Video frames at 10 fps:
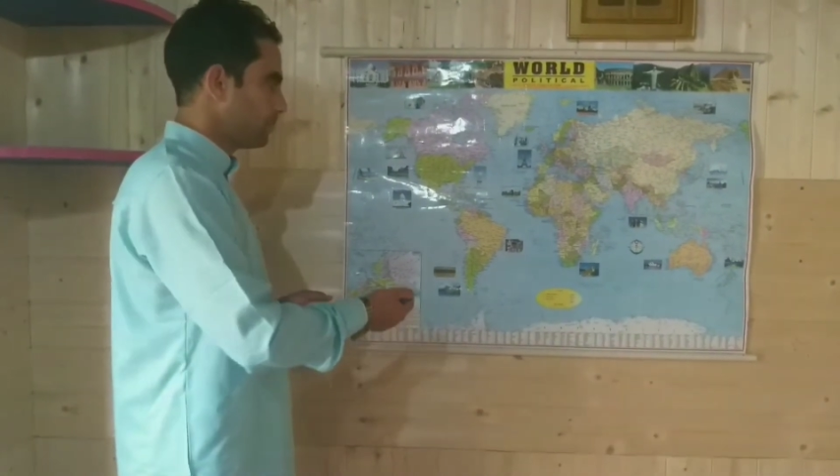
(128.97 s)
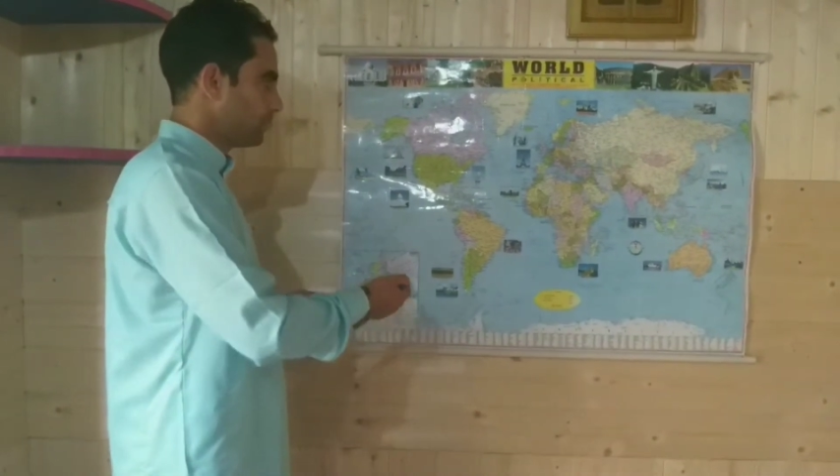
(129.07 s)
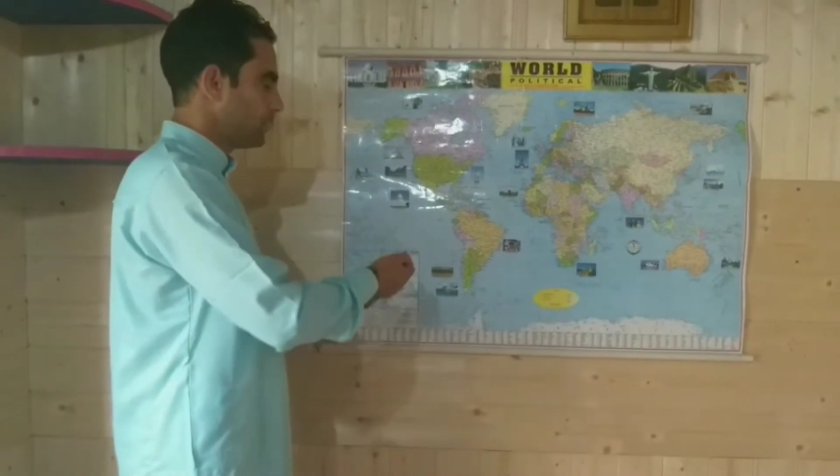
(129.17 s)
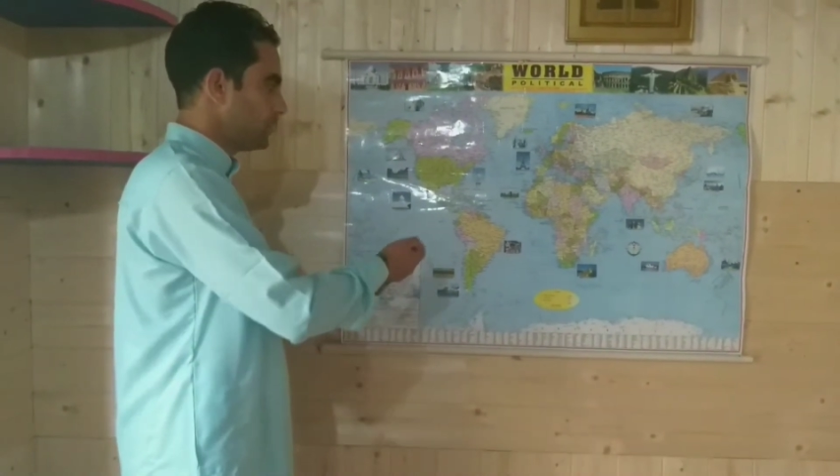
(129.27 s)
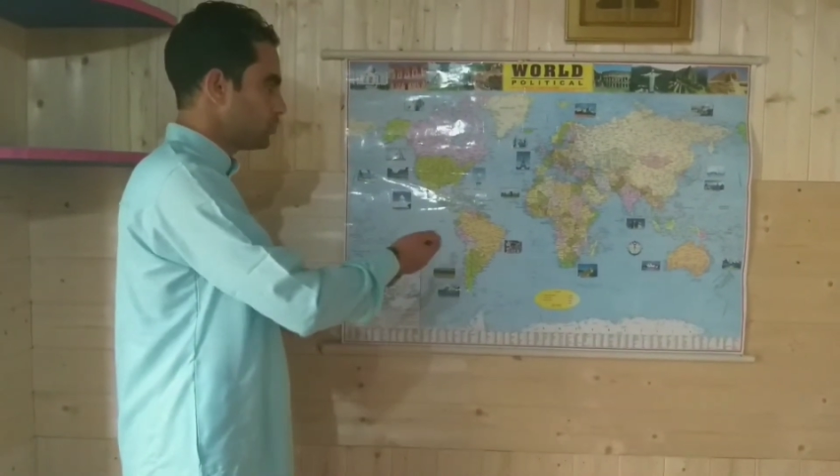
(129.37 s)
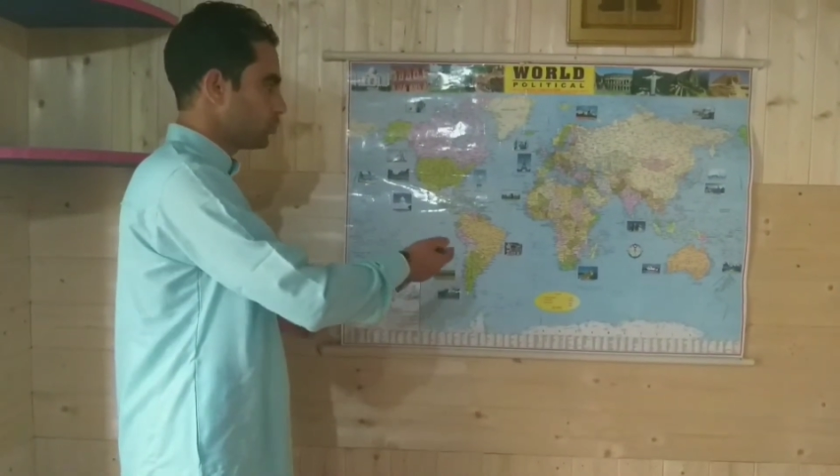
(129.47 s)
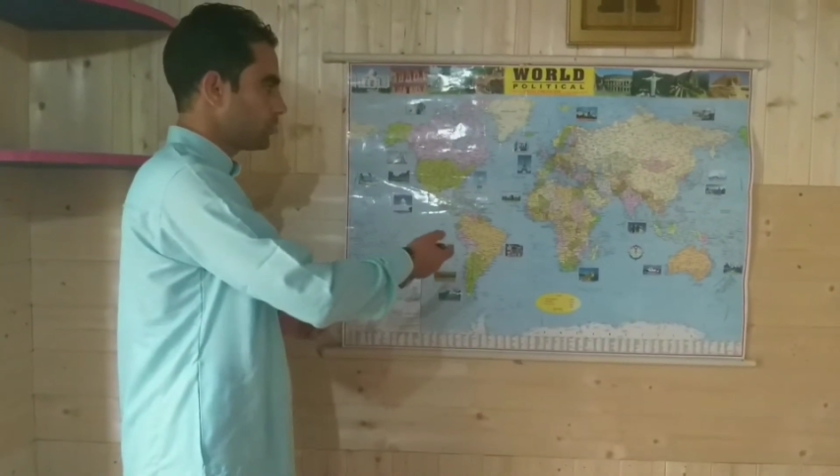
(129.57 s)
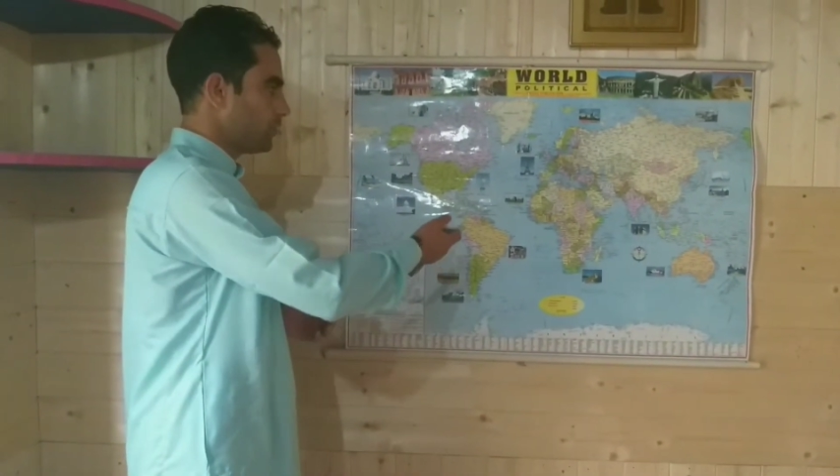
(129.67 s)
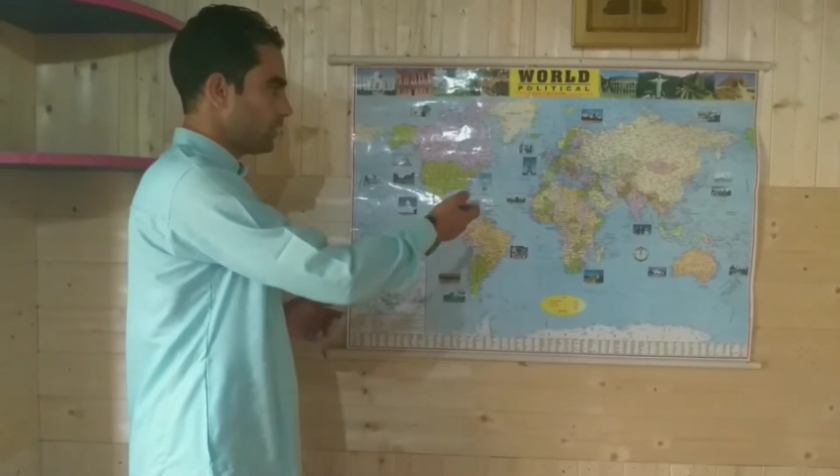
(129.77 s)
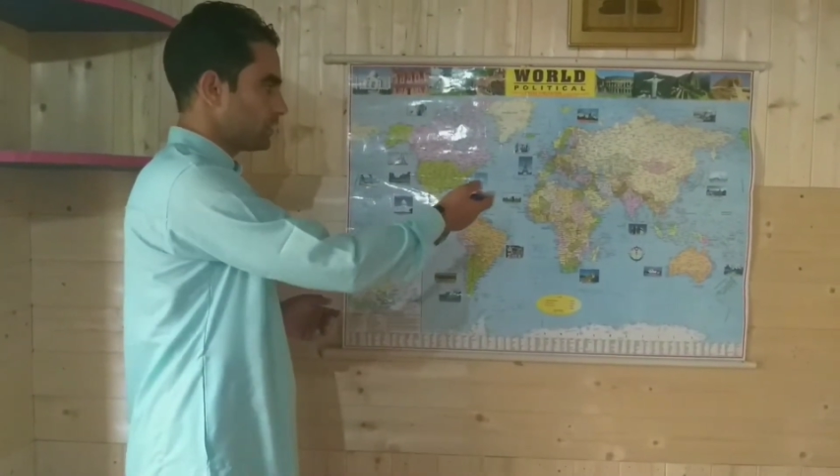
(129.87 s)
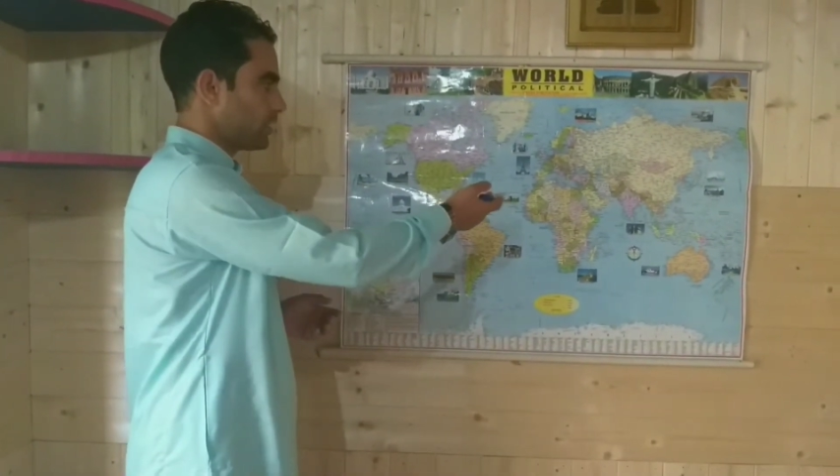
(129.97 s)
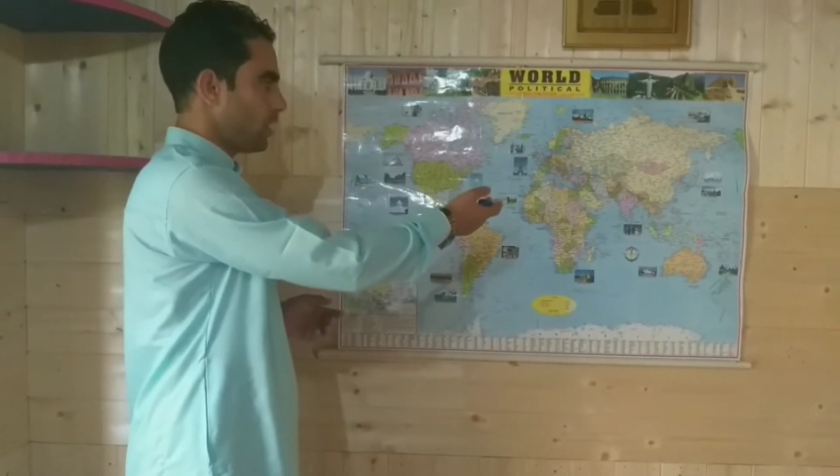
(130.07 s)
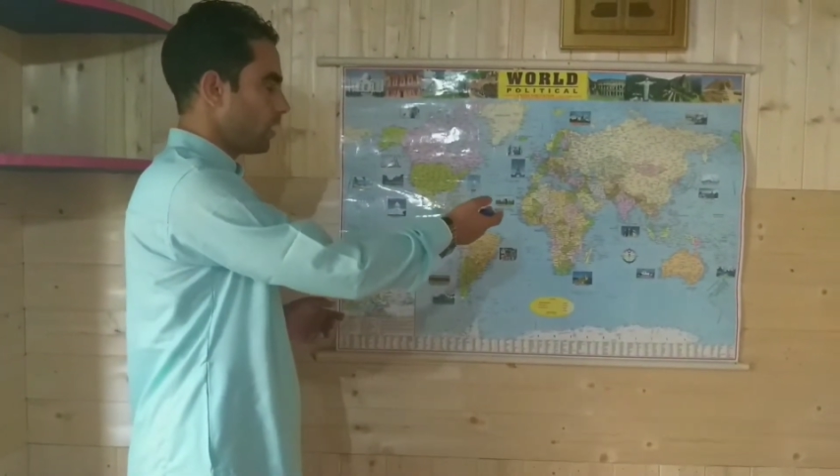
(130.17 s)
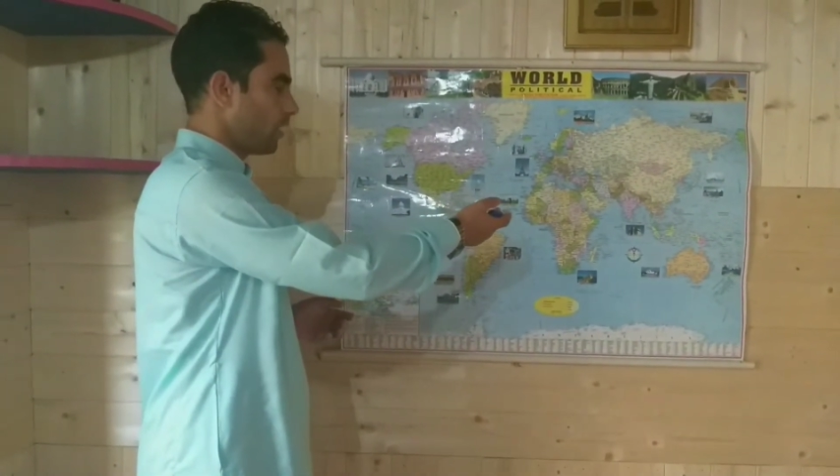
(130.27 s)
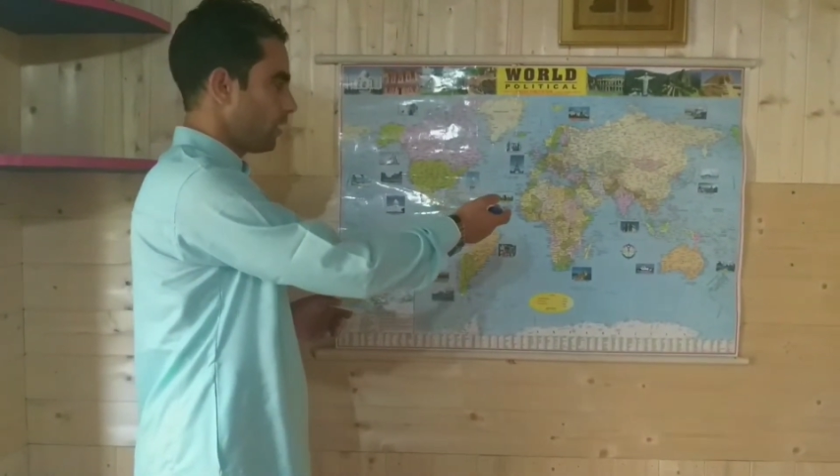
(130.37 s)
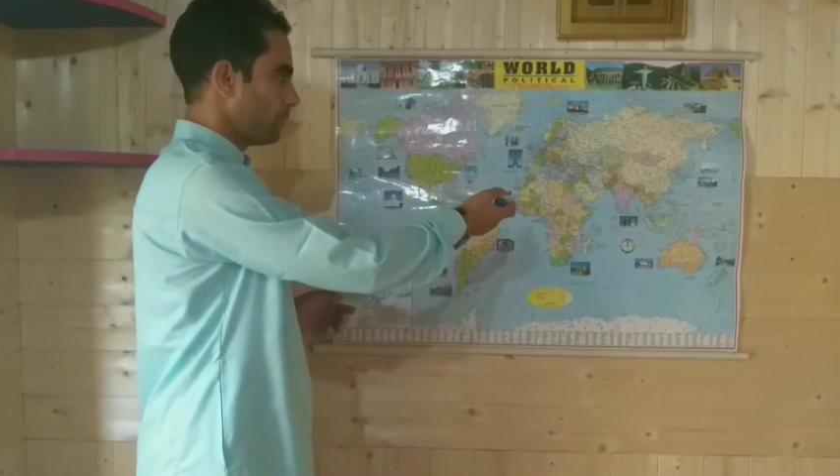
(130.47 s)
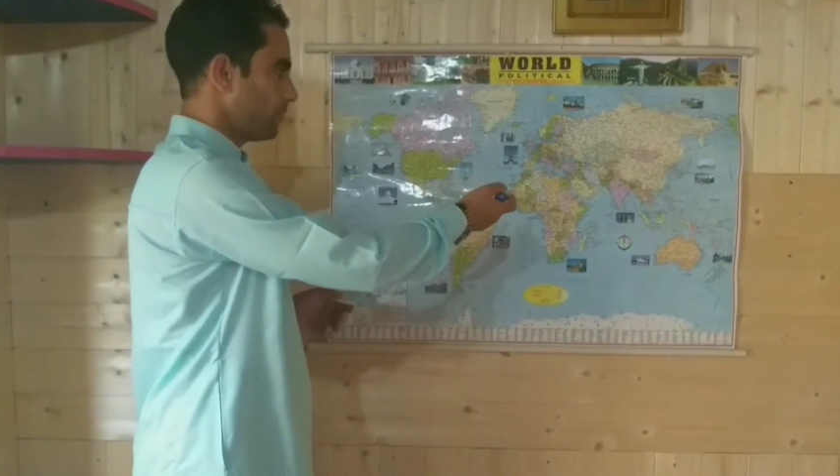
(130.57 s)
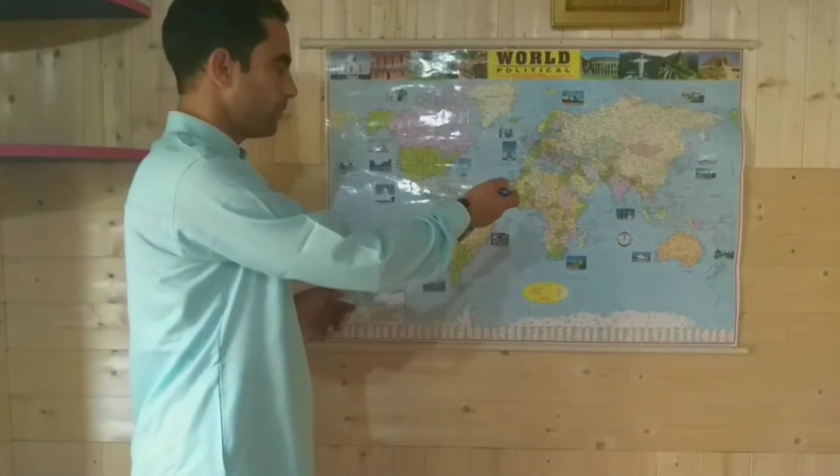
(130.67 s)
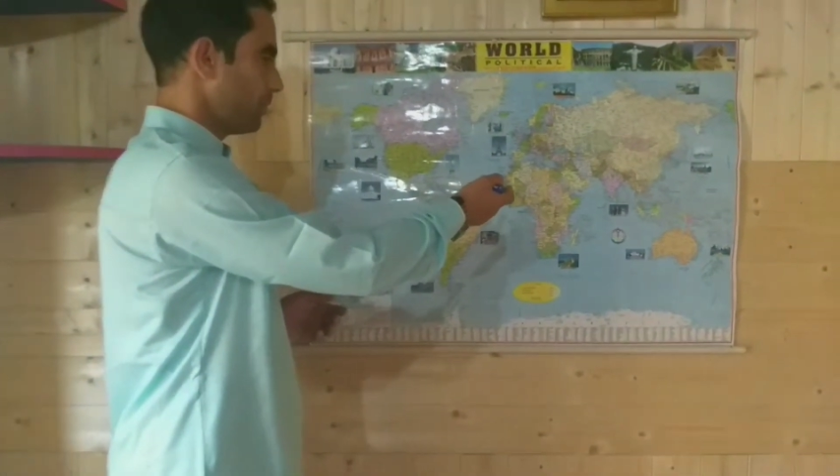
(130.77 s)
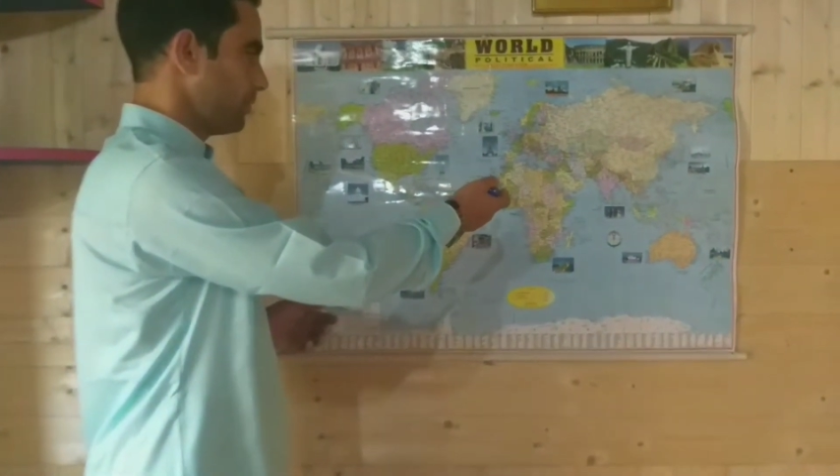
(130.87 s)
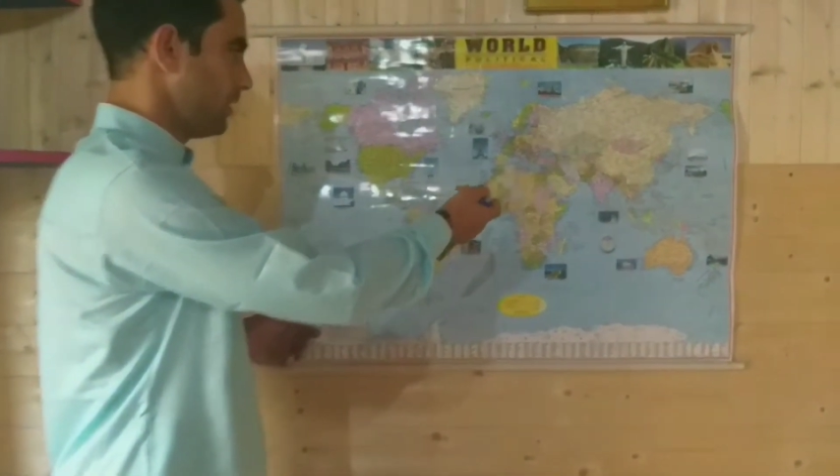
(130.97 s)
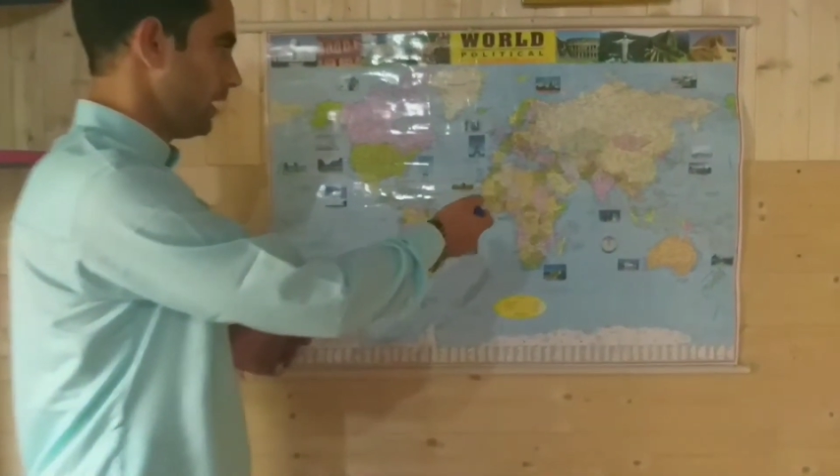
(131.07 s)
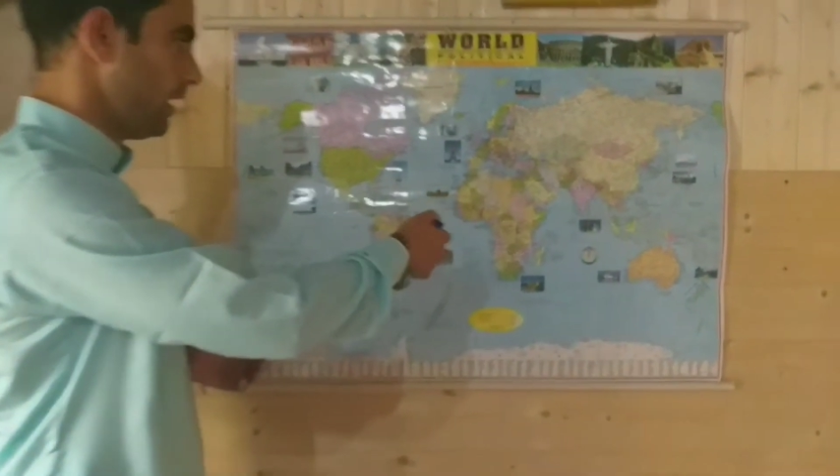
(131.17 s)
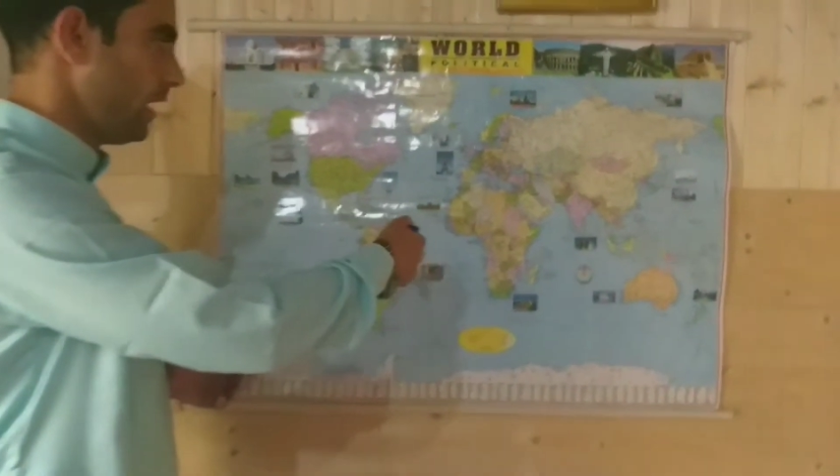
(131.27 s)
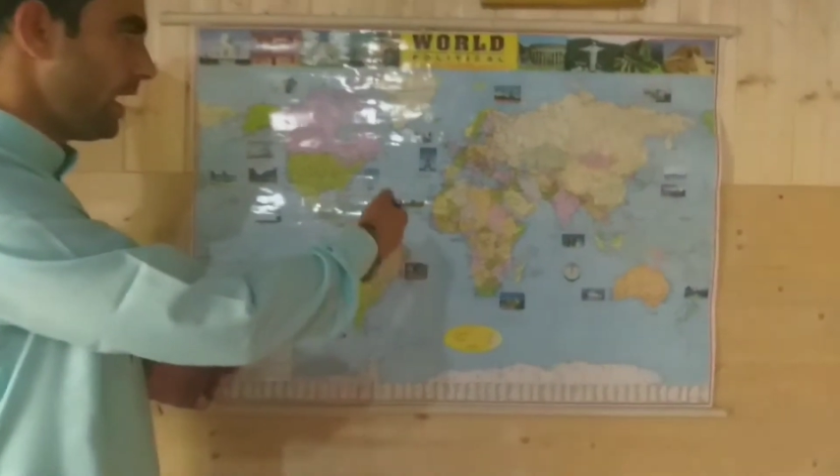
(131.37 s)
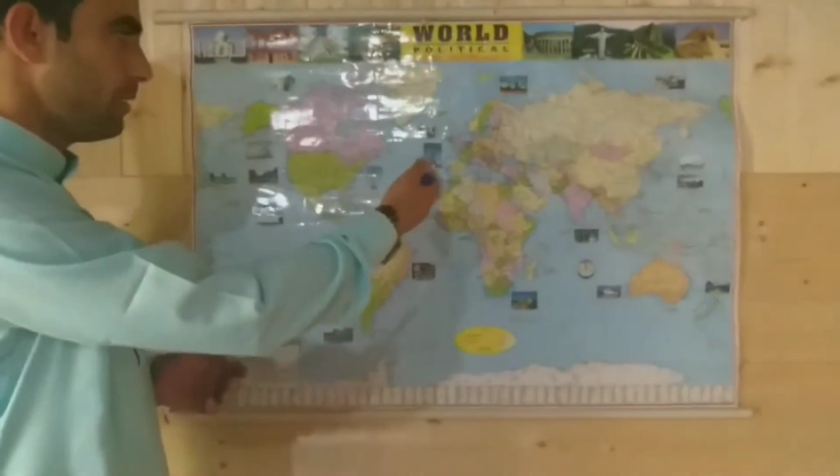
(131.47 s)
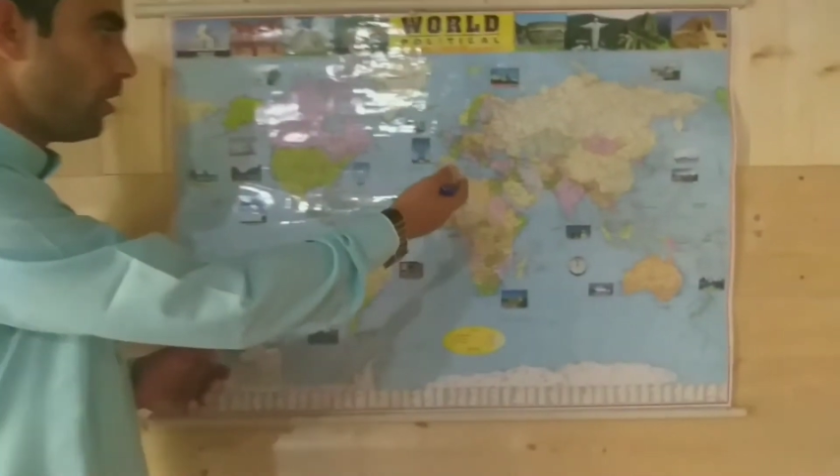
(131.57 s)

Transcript: these two spheres are the land